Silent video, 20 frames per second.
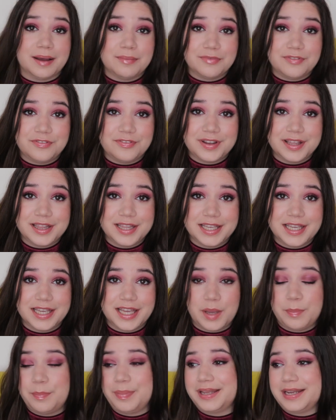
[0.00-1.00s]
I'm feeling
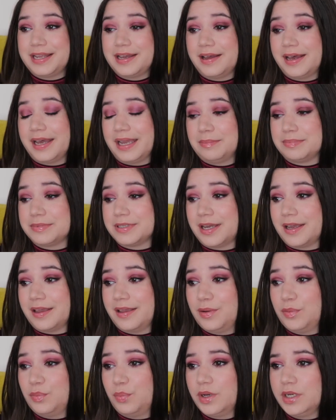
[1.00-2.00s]
a bit hyped.
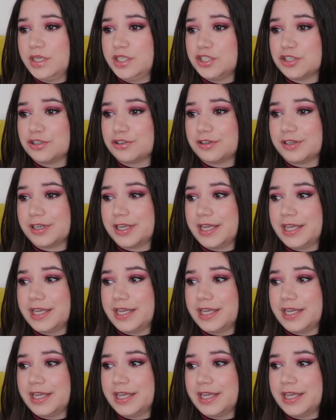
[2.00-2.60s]
I wonder